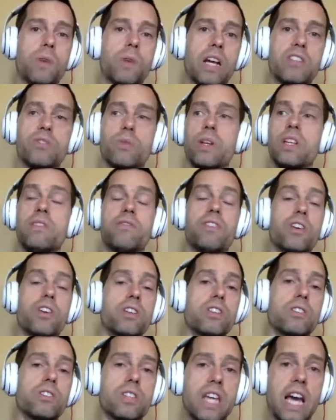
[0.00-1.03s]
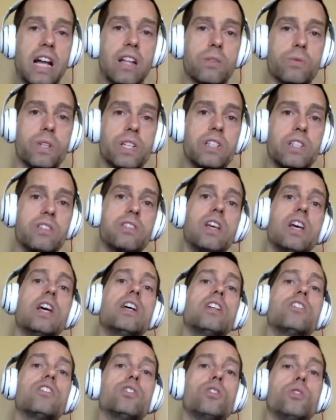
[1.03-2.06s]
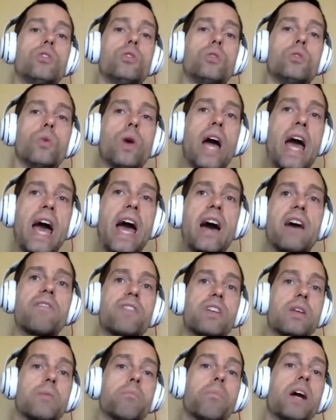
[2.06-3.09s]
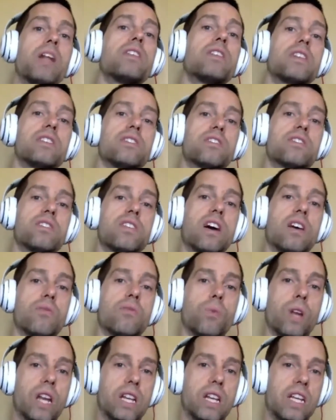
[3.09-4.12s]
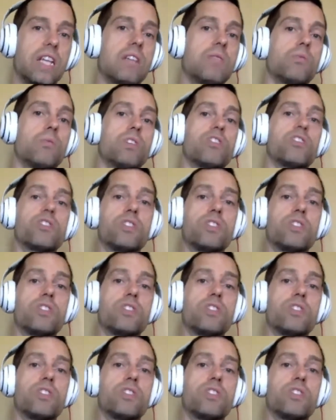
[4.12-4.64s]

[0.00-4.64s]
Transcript: right? So I need very little calories to have an abundance of what I need, which